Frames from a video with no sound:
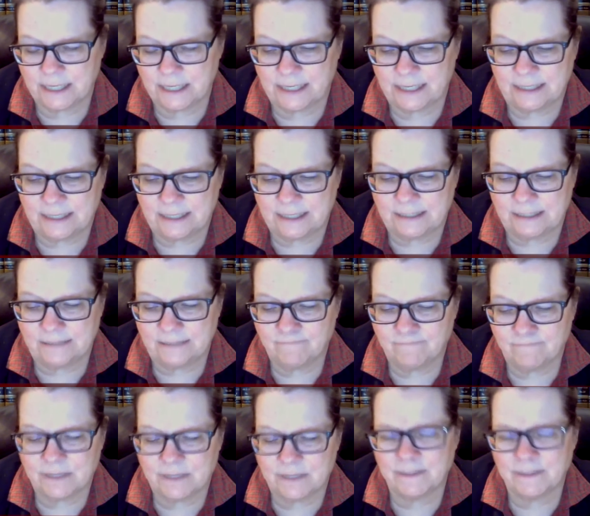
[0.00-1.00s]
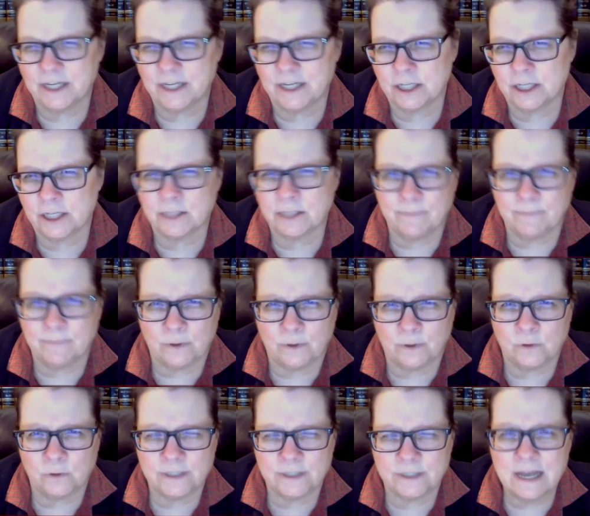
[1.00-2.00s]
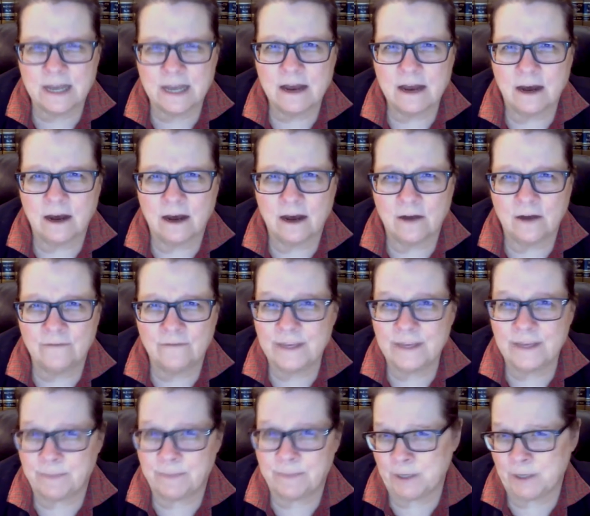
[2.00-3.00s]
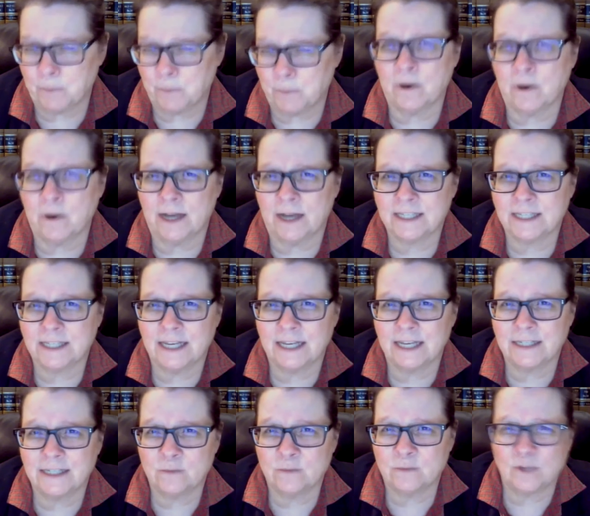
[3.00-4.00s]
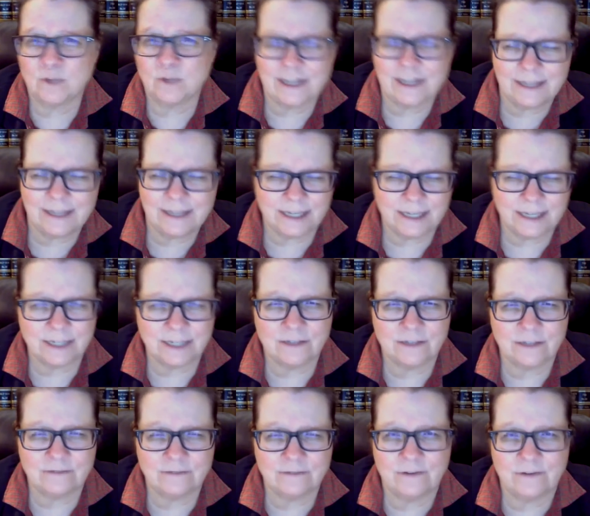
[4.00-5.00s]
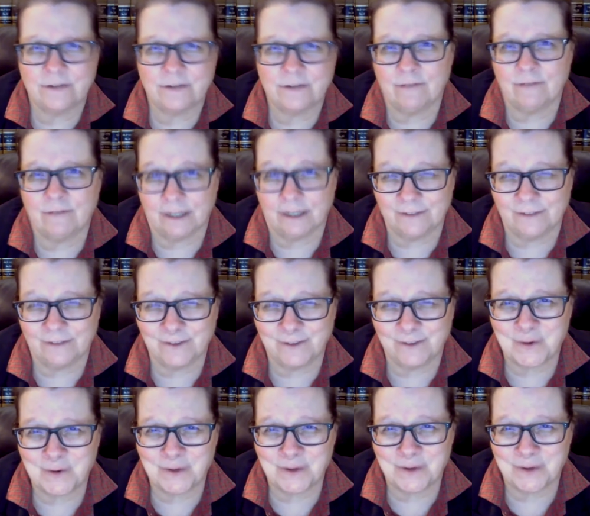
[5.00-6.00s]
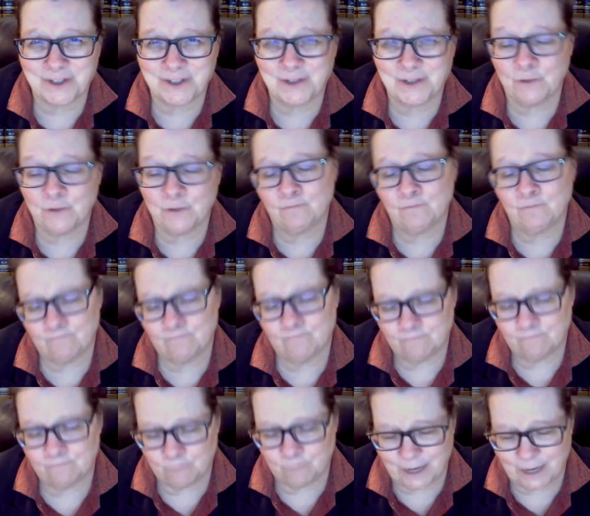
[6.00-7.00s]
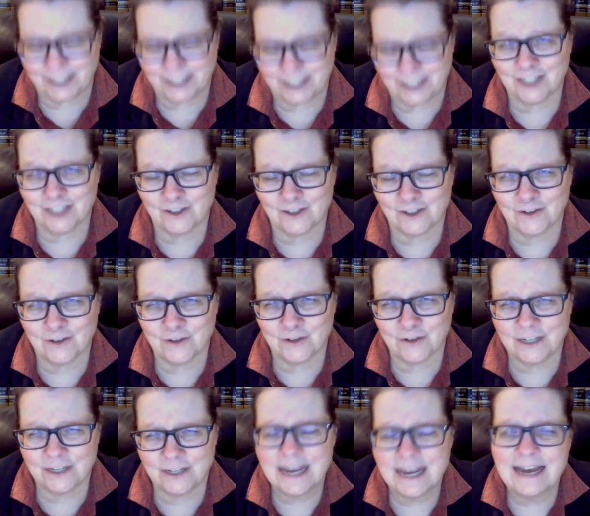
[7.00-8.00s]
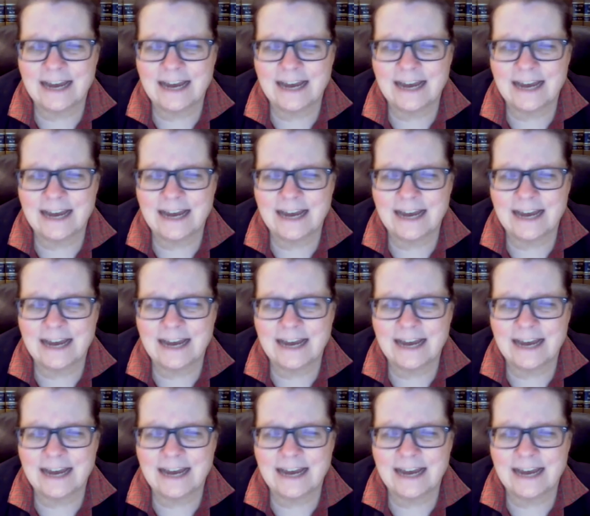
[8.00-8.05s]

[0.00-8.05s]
some of the nuts and bolts of the appeal process, which I think is very relevant, of course, to practitioners